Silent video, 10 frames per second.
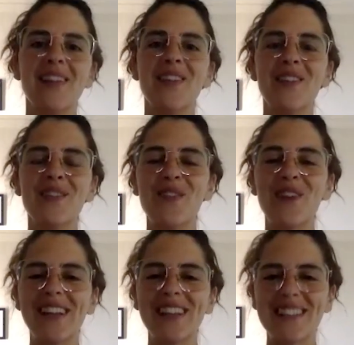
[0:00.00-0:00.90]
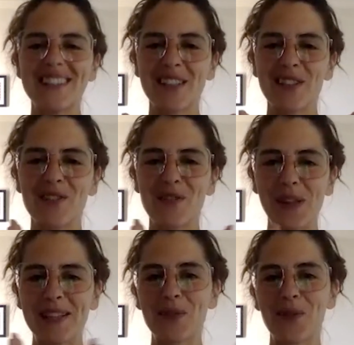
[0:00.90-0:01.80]
What is the
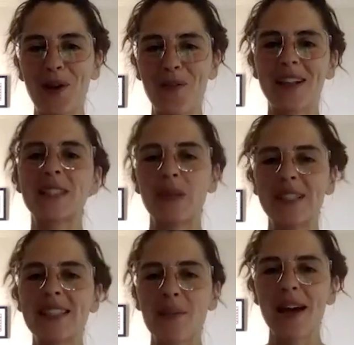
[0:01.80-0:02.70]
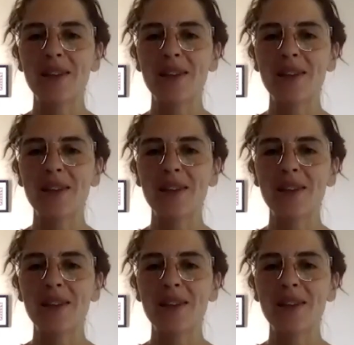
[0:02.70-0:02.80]
place where I want to speak to them at?